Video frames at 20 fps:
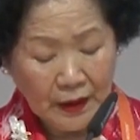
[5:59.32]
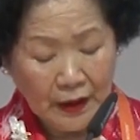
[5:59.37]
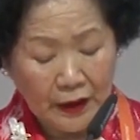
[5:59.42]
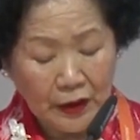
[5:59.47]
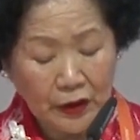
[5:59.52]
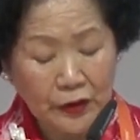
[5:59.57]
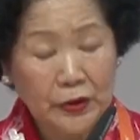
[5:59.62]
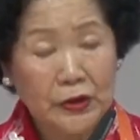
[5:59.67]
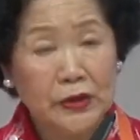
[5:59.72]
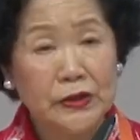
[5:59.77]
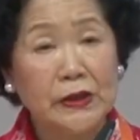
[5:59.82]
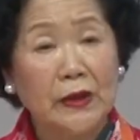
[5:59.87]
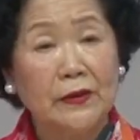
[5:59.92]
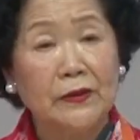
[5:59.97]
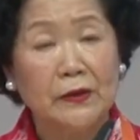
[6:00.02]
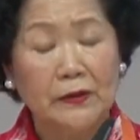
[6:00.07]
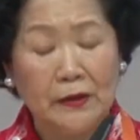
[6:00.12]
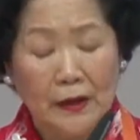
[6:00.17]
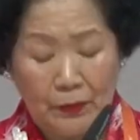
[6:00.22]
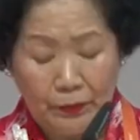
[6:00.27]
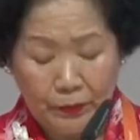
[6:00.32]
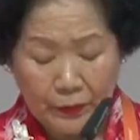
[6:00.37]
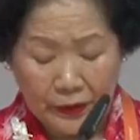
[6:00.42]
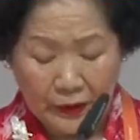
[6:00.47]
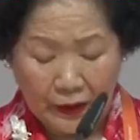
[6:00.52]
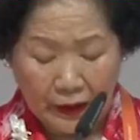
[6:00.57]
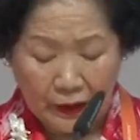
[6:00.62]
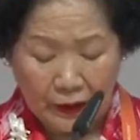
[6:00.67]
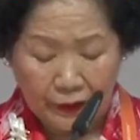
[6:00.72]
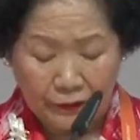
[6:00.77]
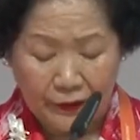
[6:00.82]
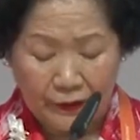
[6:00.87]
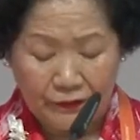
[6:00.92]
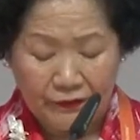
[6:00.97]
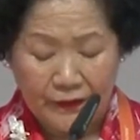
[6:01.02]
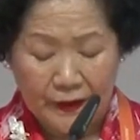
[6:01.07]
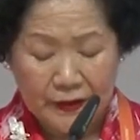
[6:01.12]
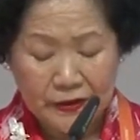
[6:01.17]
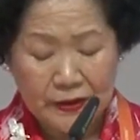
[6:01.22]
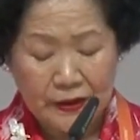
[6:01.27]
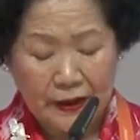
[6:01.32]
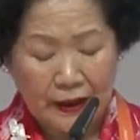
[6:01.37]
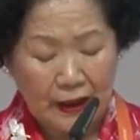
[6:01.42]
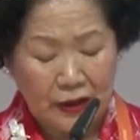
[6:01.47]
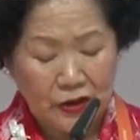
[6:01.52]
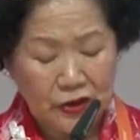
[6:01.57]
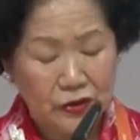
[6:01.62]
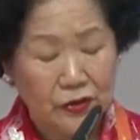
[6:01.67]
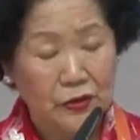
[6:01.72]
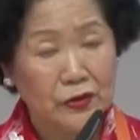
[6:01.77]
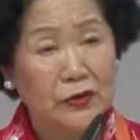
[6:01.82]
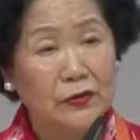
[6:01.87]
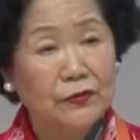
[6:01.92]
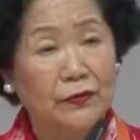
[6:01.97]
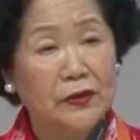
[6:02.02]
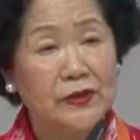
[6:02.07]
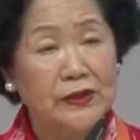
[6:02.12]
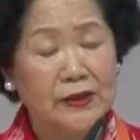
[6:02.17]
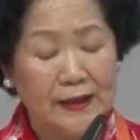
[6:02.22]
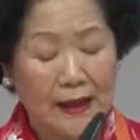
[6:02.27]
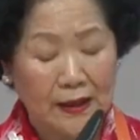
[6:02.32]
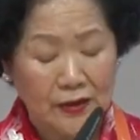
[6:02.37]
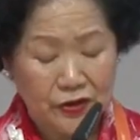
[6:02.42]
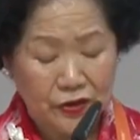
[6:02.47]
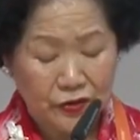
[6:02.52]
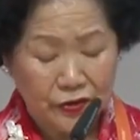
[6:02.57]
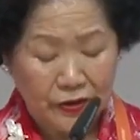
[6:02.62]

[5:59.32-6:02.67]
increasing the number of investigations for sex